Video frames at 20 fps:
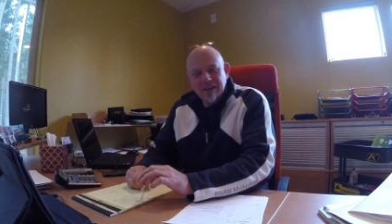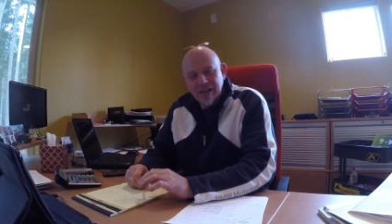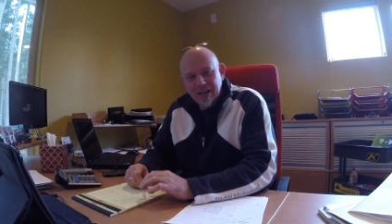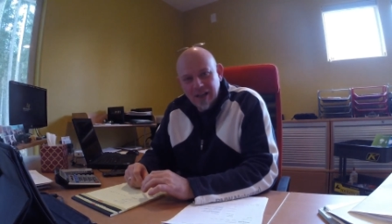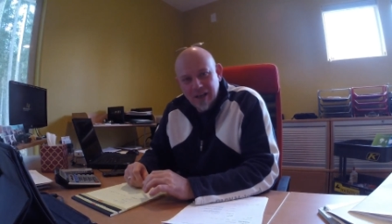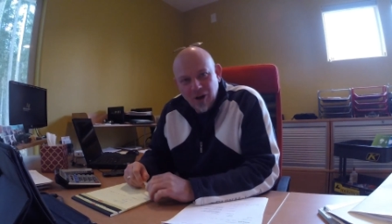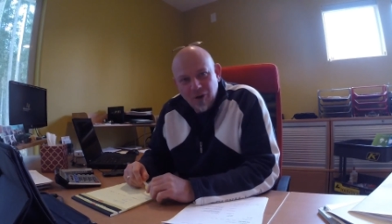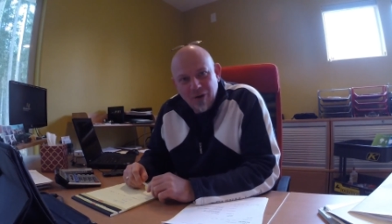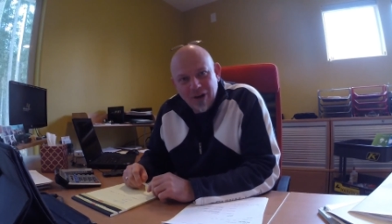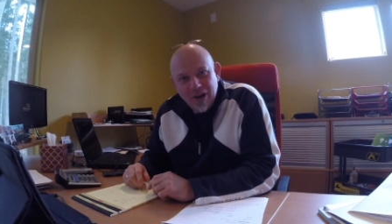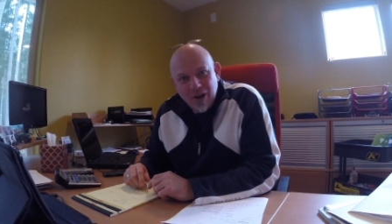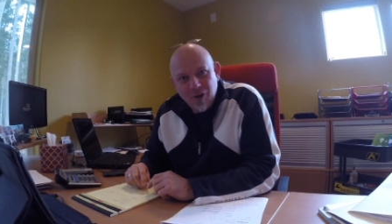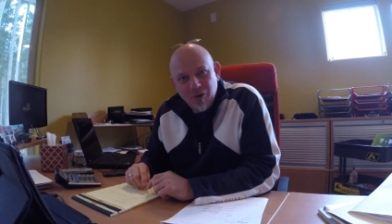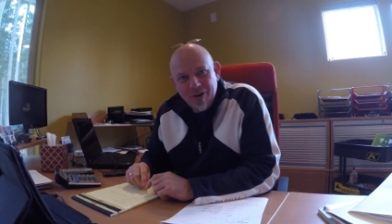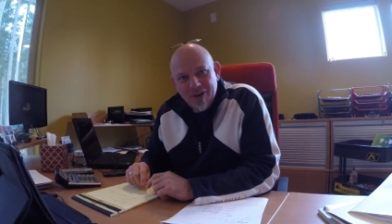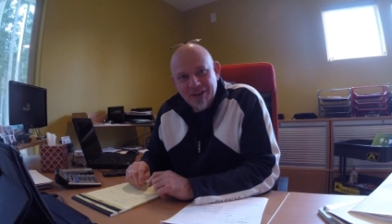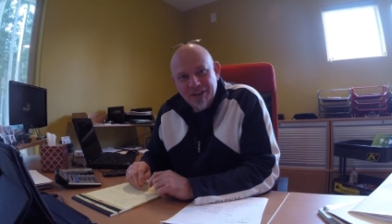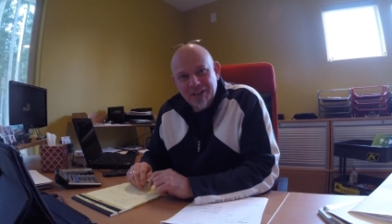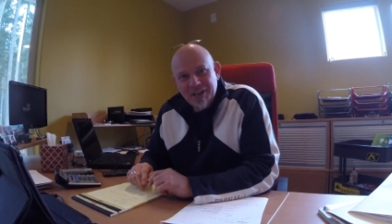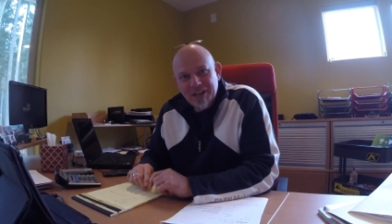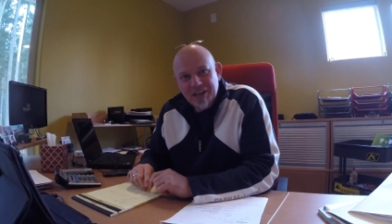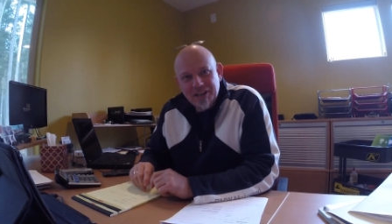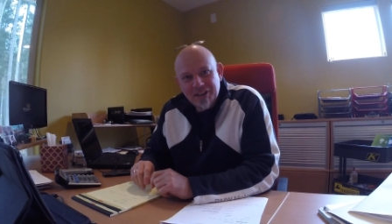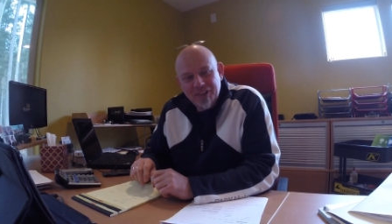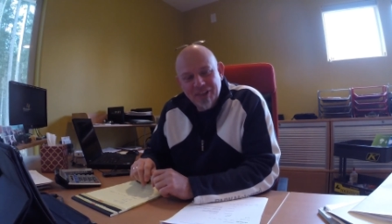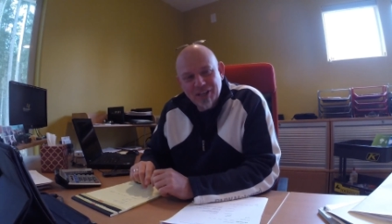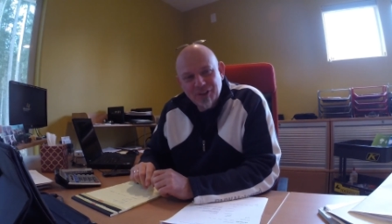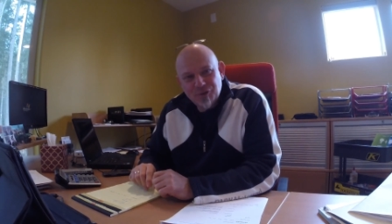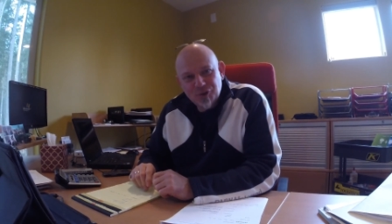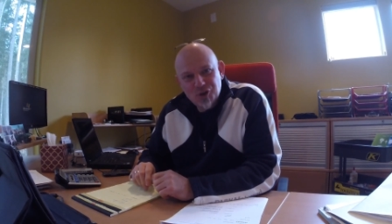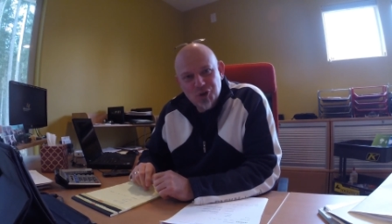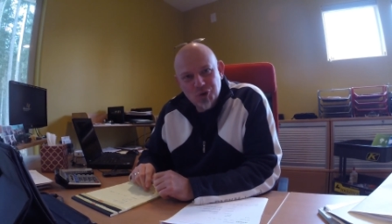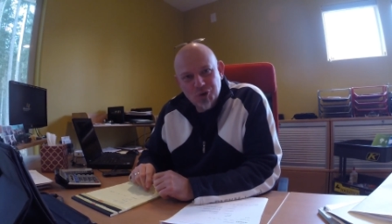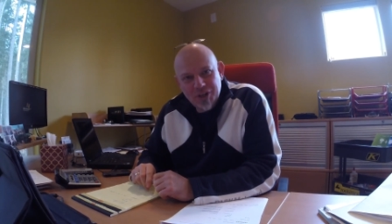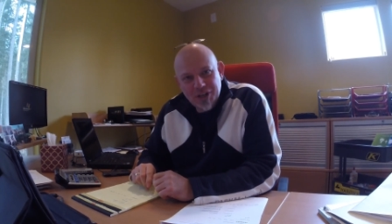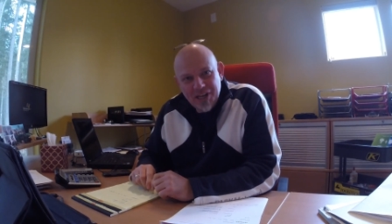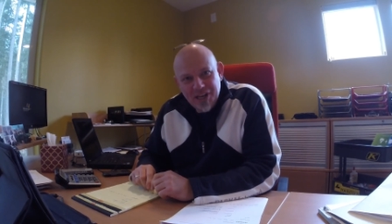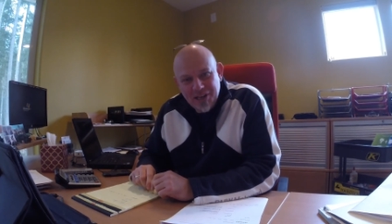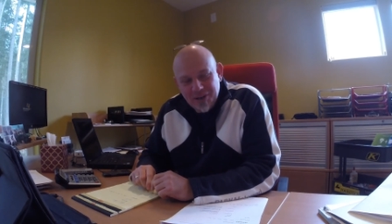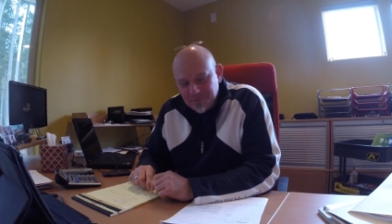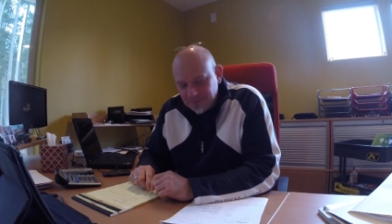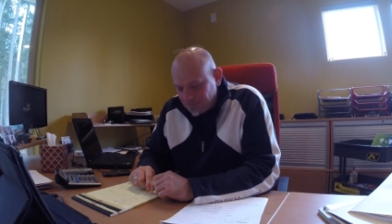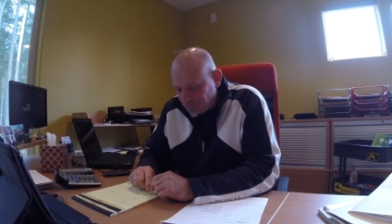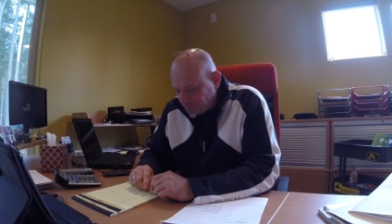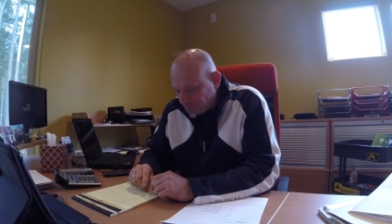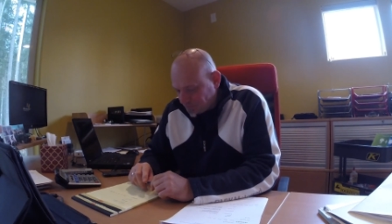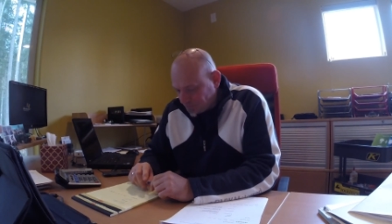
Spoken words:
Hello, hello, and thanks for tuning in.